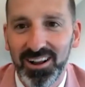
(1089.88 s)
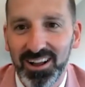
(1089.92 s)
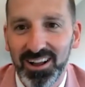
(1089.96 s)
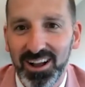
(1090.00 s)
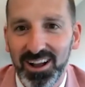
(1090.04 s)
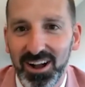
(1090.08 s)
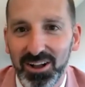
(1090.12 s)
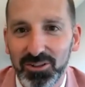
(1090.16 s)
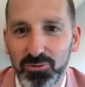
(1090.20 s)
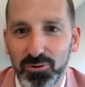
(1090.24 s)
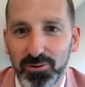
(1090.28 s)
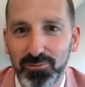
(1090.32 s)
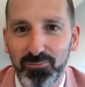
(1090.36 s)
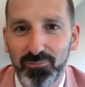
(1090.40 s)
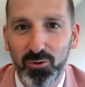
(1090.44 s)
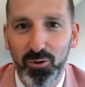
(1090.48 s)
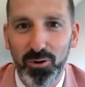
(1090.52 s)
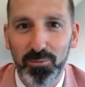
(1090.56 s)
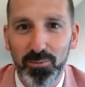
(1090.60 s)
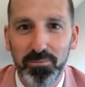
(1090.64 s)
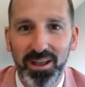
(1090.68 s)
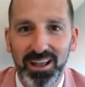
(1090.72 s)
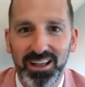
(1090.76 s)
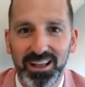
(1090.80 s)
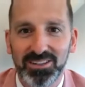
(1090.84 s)

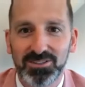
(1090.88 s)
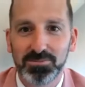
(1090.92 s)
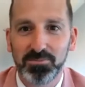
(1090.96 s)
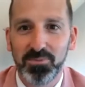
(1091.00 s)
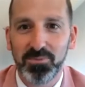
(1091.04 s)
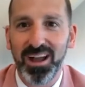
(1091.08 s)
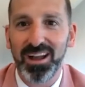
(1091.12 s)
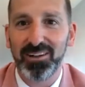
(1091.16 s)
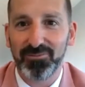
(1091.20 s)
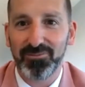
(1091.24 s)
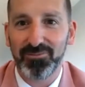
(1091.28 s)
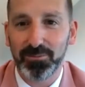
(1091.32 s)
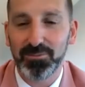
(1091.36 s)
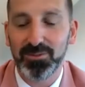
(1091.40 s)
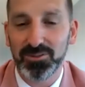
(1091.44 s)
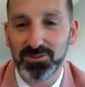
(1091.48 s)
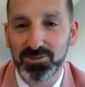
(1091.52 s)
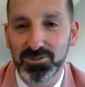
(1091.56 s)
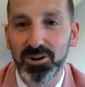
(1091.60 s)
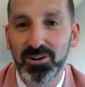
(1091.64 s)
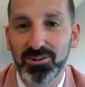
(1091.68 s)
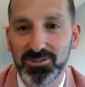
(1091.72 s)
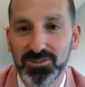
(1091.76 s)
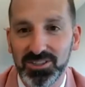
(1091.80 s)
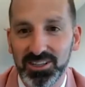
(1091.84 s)
104-page plan from New
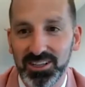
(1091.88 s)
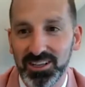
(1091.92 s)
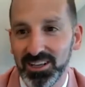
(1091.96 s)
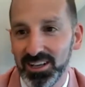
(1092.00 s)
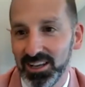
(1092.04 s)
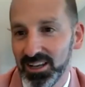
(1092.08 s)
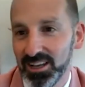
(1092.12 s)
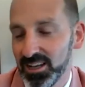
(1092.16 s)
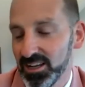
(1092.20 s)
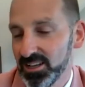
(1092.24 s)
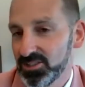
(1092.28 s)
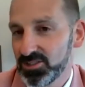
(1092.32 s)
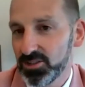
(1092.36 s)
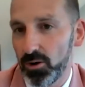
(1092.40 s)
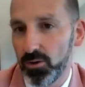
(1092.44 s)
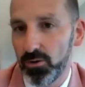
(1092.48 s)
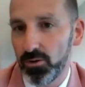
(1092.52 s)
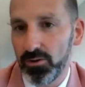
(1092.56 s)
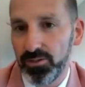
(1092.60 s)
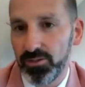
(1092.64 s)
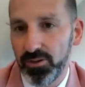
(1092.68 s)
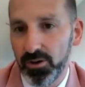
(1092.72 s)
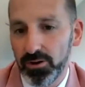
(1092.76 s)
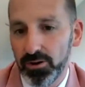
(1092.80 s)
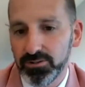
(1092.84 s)
Jersey. So
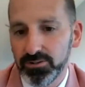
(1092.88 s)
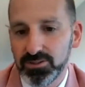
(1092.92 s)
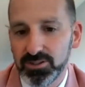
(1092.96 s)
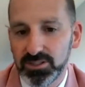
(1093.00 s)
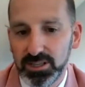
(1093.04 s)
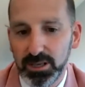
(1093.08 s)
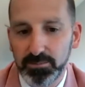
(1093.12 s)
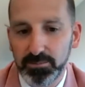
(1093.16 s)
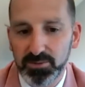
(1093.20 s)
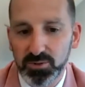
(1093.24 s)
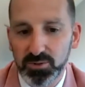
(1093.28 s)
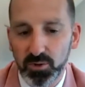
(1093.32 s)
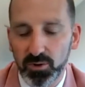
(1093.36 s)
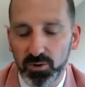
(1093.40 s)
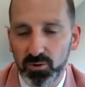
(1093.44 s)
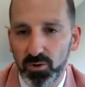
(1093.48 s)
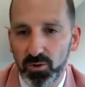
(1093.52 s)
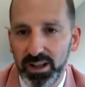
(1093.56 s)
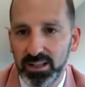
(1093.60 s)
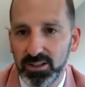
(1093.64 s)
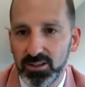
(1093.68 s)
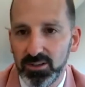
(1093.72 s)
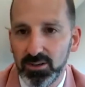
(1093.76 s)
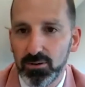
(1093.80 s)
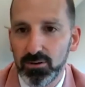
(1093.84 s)
those tips are
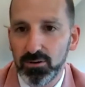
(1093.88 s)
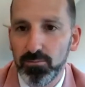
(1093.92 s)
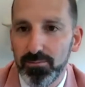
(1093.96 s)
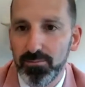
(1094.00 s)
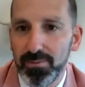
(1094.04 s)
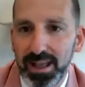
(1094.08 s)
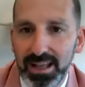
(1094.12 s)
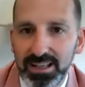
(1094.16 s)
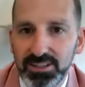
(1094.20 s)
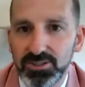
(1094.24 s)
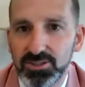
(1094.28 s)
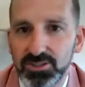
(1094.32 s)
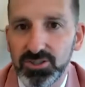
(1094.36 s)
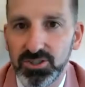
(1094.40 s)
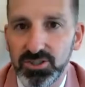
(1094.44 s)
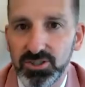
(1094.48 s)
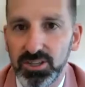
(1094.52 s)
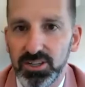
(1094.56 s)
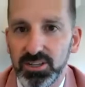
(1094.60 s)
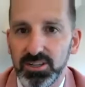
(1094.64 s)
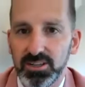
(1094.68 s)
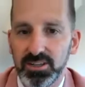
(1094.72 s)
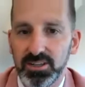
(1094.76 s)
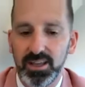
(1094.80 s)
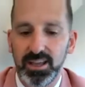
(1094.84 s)
great. You
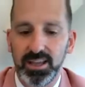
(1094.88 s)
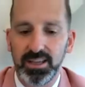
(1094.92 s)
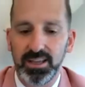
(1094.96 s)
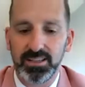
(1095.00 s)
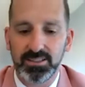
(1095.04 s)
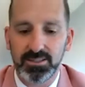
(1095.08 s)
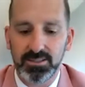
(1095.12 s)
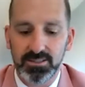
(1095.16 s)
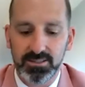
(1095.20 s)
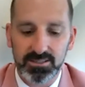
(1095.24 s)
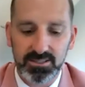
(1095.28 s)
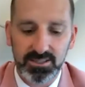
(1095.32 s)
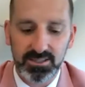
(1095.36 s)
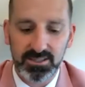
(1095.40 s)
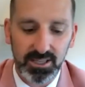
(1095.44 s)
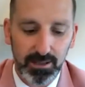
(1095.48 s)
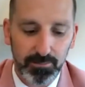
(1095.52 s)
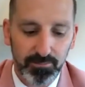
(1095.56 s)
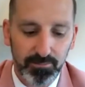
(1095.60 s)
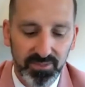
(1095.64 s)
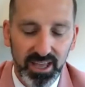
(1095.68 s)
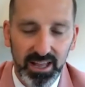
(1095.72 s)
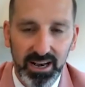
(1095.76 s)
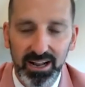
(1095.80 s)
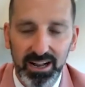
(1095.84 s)
mentioned a
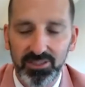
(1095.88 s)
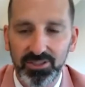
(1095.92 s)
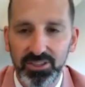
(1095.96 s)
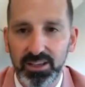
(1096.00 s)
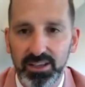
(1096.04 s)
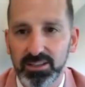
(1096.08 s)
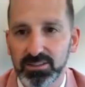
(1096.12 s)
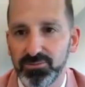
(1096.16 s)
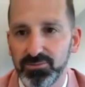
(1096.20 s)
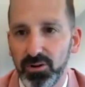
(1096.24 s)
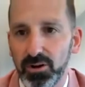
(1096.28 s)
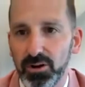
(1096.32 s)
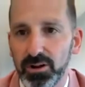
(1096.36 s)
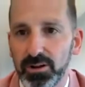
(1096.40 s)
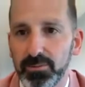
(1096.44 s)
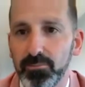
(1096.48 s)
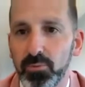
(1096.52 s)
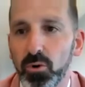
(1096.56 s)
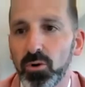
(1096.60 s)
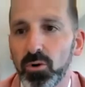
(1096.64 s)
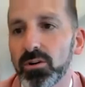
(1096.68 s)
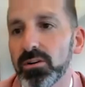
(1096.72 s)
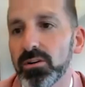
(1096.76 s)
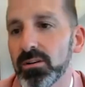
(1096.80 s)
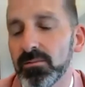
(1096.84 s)
tip that I think is very
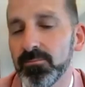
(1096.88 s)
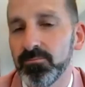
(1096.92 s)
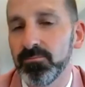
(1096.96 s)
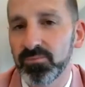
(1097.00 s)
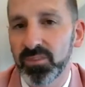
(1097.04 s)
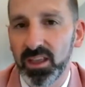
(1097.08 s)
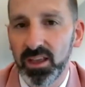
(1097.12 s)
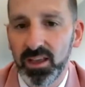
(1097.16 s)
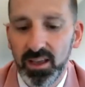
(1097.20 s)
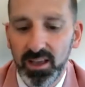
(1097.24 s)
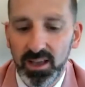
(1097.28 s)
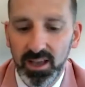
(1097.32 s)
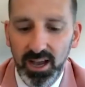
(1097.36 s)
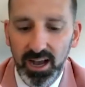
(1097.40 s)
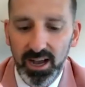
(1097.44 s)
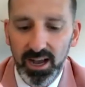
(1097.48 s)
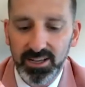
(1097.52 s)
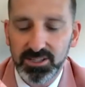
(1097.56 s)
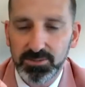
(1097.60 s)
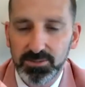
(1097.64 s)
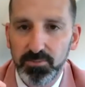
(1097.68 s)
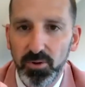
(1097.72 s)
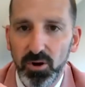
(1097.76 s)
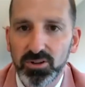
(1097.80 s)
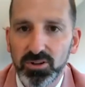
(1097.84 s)
important. I
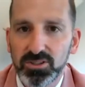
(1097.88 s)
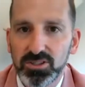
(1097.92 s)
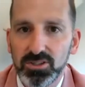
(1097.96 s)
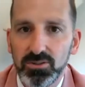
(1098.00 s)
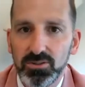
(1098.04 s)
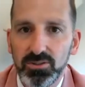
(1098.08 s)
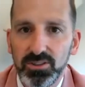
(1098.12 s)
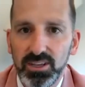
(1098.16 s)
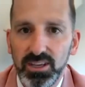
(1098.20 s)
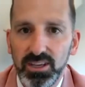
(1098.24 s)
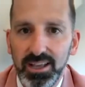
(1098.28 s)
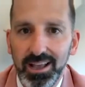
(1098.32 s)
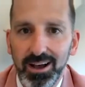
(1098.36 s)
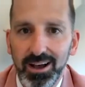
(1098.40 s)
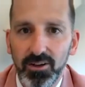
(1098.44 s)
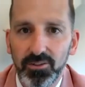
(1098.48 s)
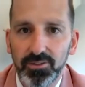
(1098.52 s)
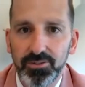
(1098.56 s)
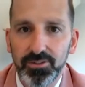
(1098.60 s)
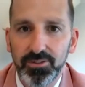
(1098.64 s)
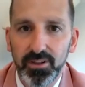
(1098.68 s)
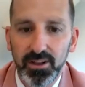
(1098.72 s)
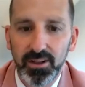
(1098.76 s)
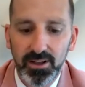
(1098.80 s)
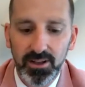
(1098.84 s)
spoke to the
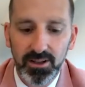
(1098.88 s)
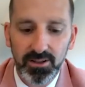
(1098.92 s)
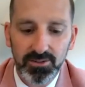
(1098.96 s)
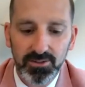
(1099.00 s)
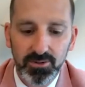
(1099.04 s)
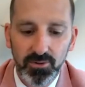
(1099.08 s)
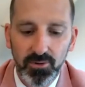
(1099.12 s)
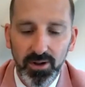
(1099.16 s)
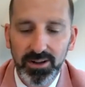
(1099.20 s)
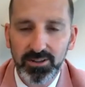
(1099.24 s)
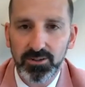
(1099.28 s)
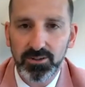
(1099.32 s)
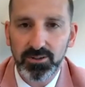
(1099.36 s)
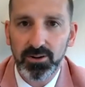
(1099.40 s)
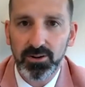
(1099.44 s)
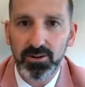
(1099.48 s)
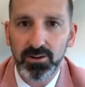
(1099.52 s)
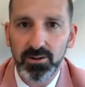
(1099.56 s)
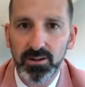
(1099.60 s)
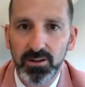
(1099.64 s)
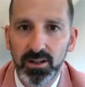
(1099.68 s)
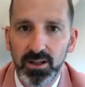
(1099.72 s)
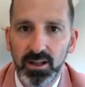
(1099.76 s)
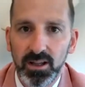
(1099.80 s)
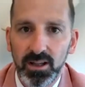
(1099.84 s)
health
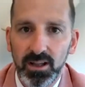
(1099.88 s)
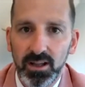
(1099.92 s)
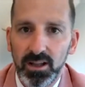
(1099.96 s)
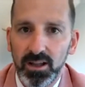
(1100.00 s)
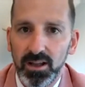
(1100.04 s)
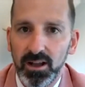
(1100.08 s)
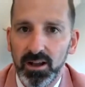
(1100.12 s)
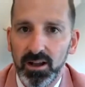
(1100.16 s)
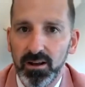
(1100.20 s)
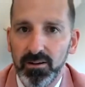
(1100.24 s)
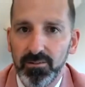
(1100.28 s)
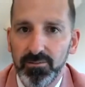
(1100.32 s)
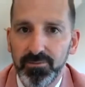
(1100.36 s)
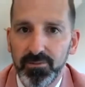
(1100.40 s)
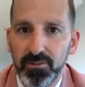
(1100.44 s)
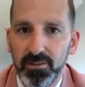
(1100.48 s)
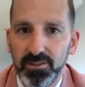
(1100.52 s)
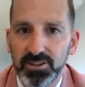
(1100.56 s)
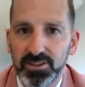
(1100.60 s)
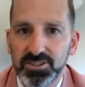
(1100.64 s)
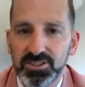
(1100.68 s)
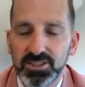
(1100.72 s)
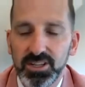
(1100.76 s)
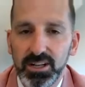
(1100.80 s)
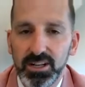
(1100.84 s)
director of
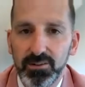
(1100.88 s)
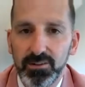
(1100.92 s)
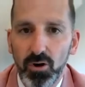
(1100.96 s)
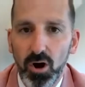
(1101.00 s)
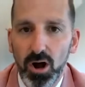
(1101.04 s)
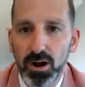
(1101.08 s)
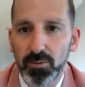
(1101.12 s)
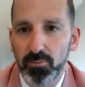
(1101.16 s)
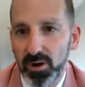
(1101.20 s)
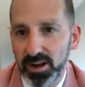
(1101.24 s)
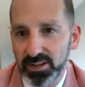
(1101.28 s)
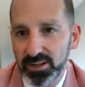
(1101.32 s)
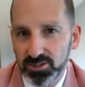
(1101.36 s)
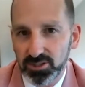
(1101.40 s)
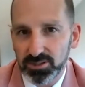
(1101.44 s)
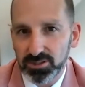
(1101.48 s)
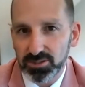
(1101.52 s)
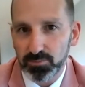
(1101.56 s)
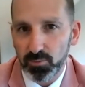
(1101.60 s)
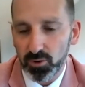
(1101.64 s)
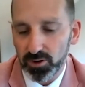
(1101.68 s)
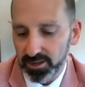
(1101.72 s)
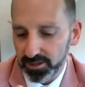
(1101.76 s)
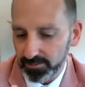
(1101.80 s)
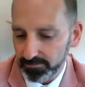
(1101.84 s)
the city of Long Branch this
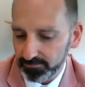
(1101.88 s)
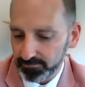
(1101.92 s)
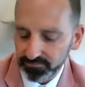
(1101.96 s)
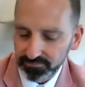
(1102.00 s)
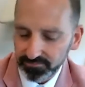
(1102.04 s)
morning,